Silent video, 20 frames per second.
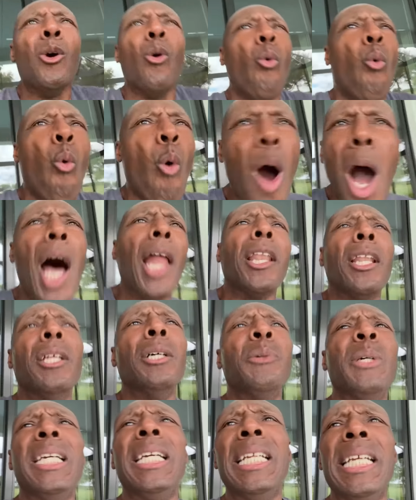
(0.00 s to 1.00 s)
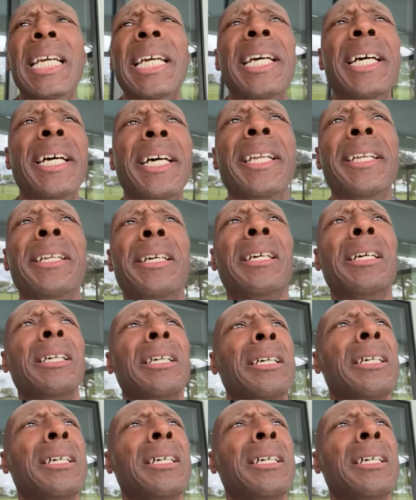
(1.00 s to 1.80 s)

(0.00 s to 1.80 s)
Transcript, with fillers: wallowing in